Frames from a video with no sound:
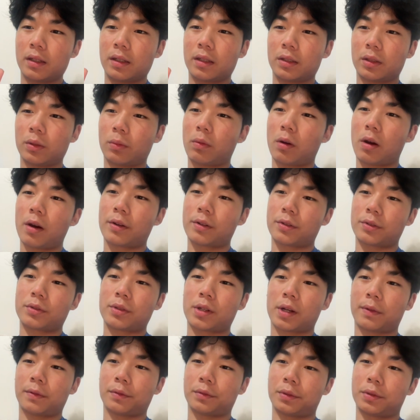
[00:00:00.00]
The water
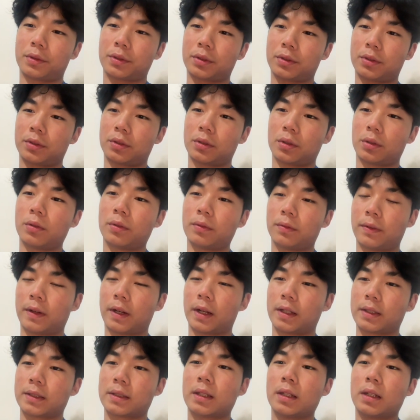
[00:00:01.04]
travels so
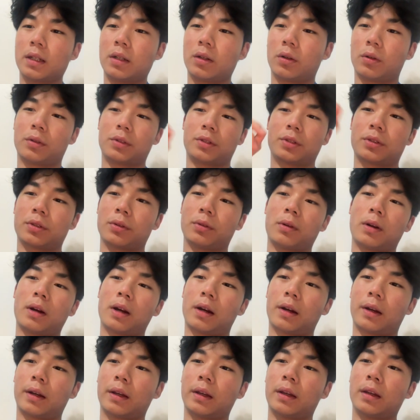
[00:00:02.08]
fast or so
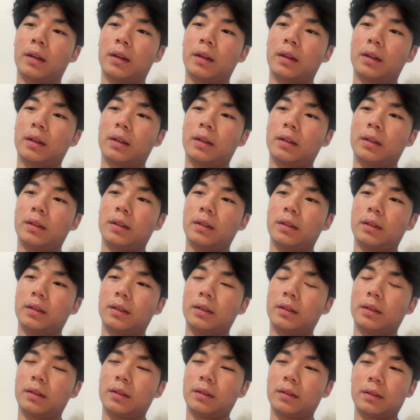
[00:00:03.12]
high.
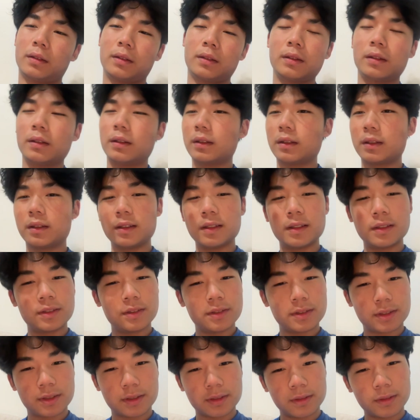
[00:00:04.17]
It
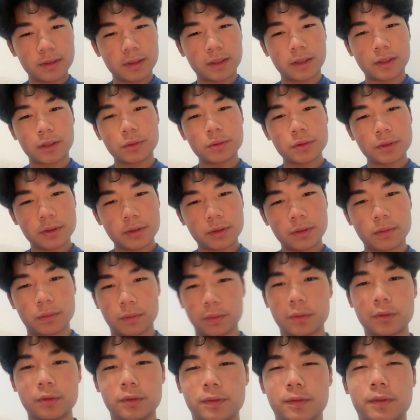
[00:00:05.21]
just goes to the
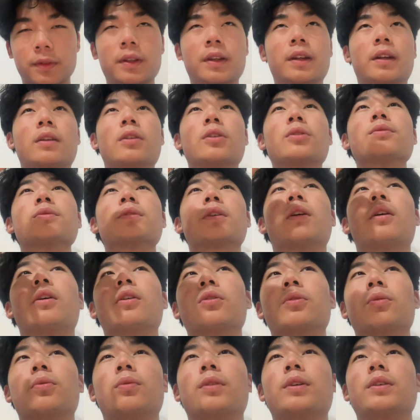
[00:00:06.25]
roof. It goes all
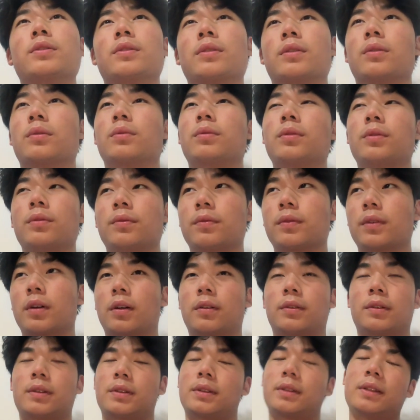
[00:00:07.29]
the way to the roof
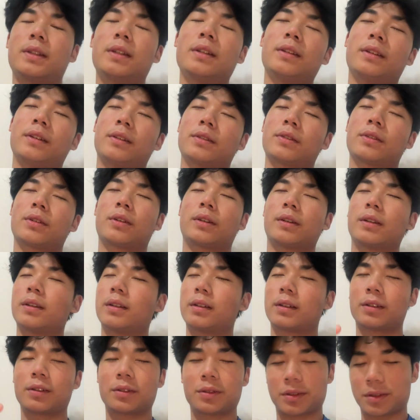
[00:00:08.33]
of the ceiling. Sorry,
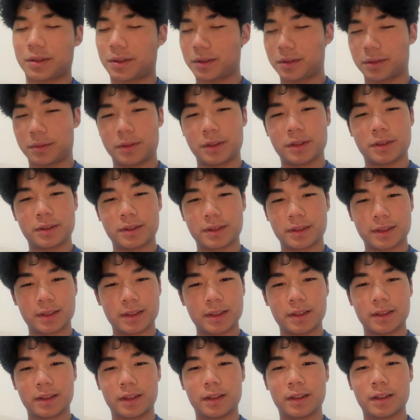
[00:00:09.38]
it goes all the way to the
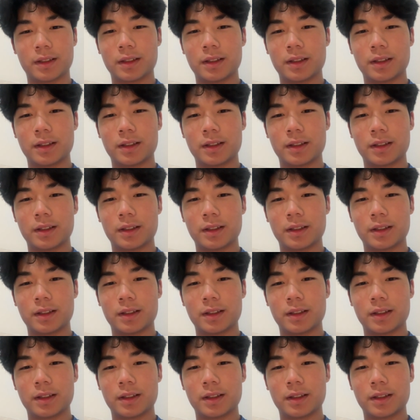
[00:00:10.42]
ceiling.